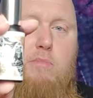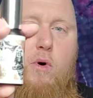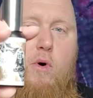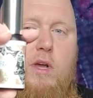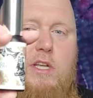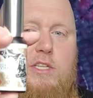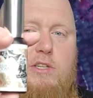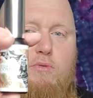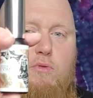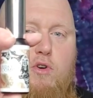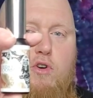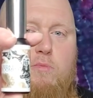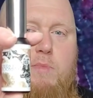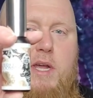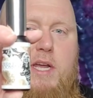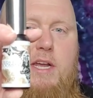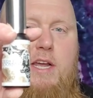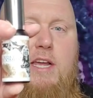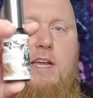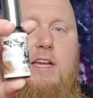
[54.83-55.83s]
Boyz
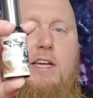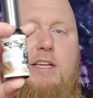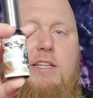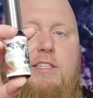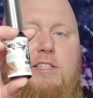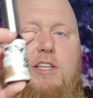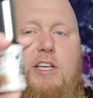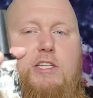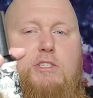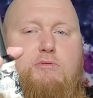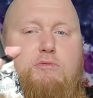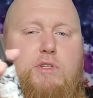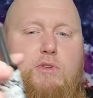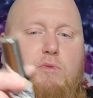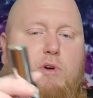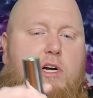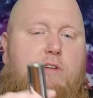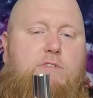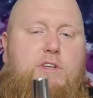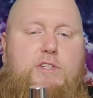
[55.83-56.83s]
Grooming. This was
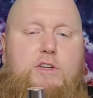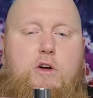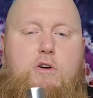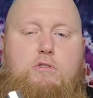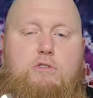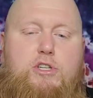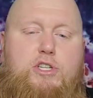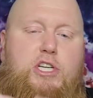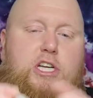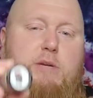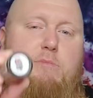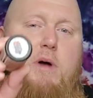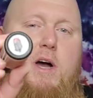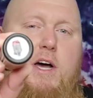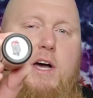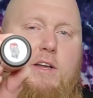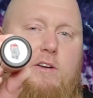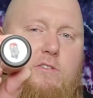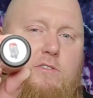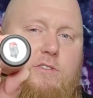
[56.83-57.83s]
one of his OG
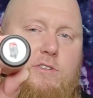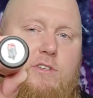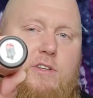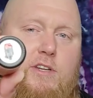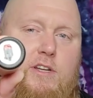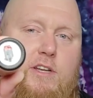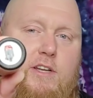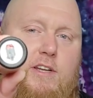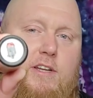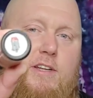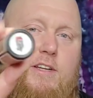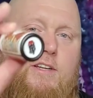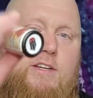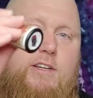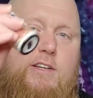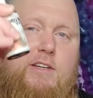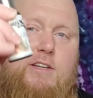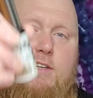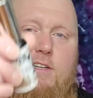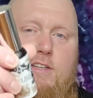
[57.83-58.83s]
bottles.
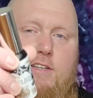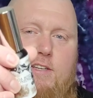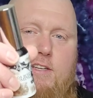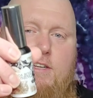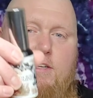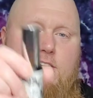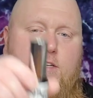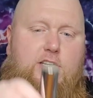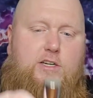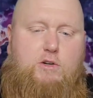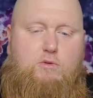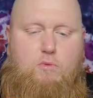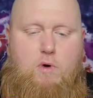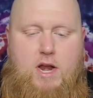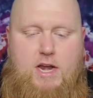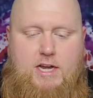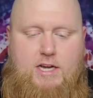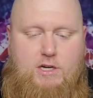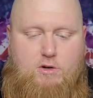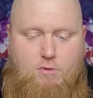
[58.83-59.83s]

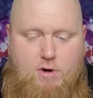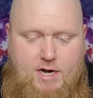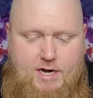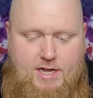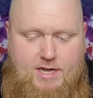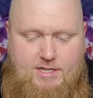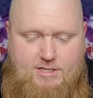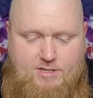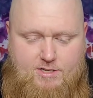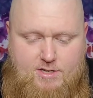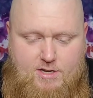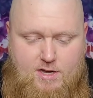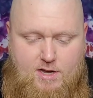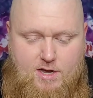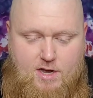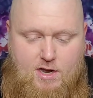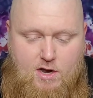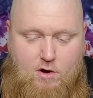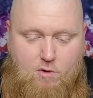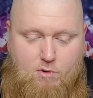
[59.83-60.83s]
Great ingredients.
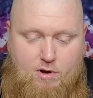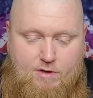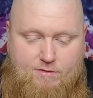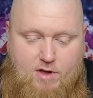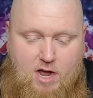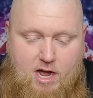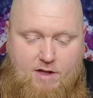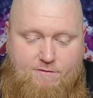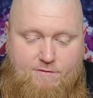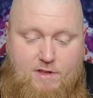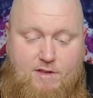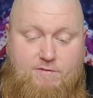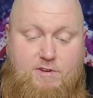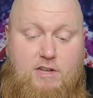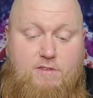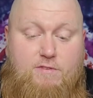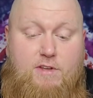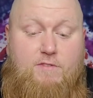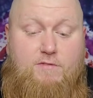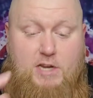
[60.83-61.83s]
We've got
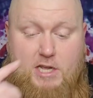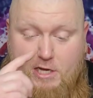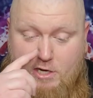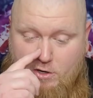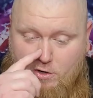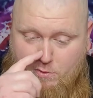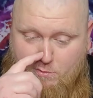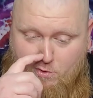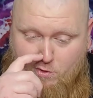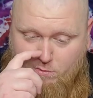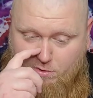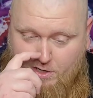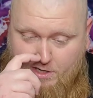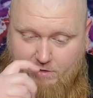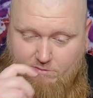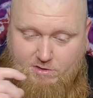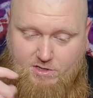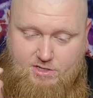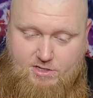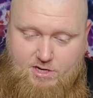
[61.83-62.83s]
50-50 Umu
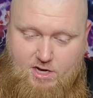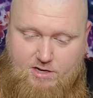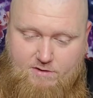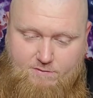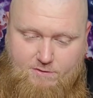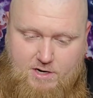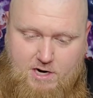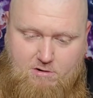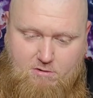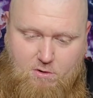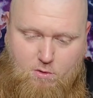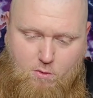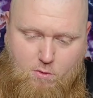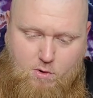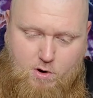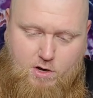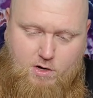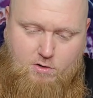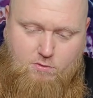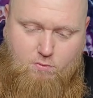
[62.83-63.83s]
blend with sunflower
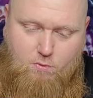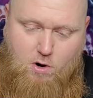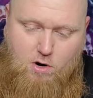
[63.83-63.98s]
oil,